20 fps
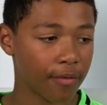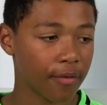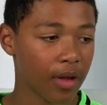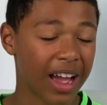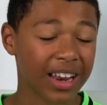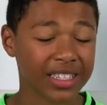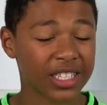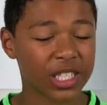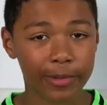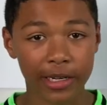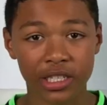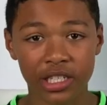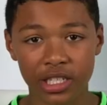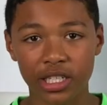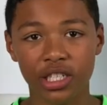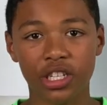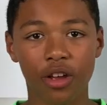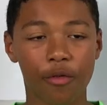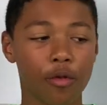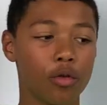and especially
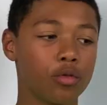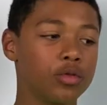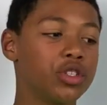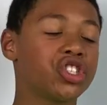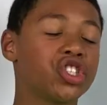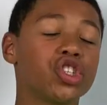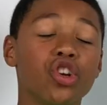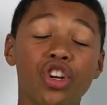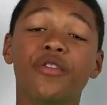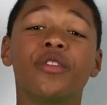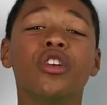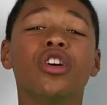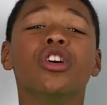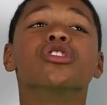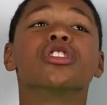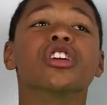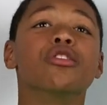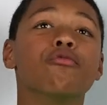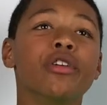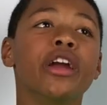Sheffield, which
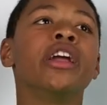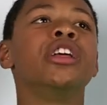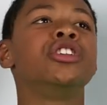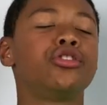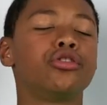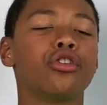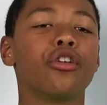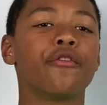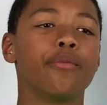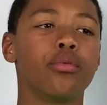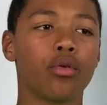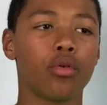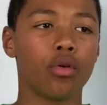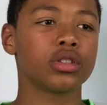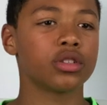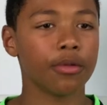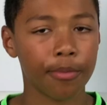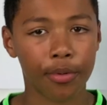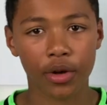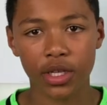they really should have brought
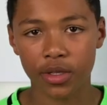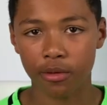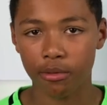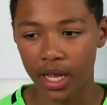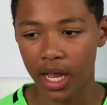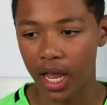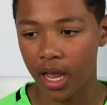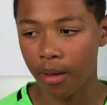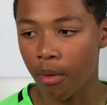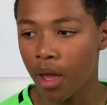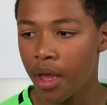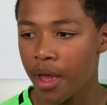some points from the game,